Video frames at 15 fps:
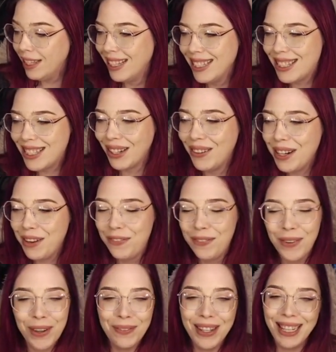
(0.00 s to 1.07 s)

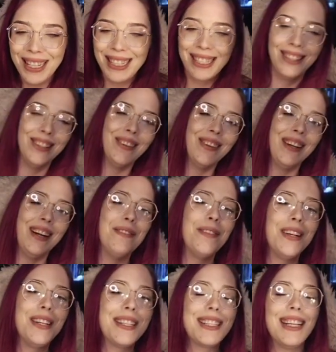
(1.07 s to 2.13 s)
24 minutes, Lord have
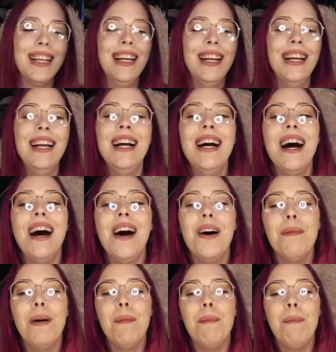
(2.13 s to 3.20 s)
mercy.
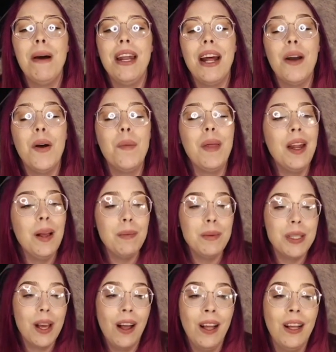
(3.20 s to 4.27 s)
But I hope that helps
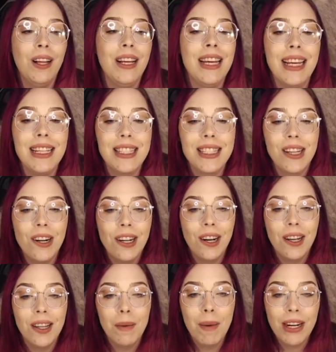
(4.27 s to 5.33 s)
y'all get started on the
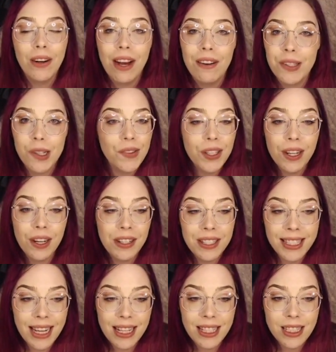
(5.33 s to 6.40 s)
Minecraft server and
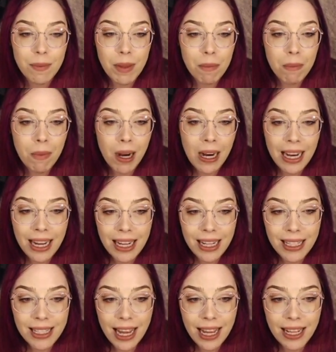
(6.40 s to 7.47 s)
understand some of the mods
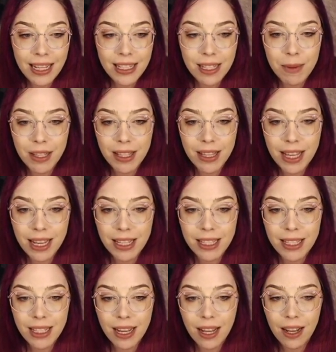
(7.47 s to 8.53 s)
and some of the things
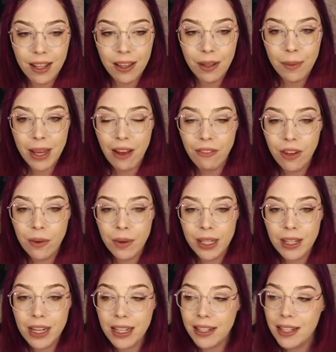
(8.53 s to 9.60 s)
that we have going
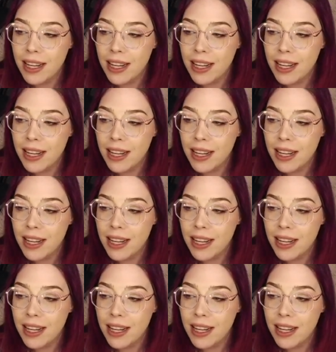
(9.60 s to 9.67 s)
on.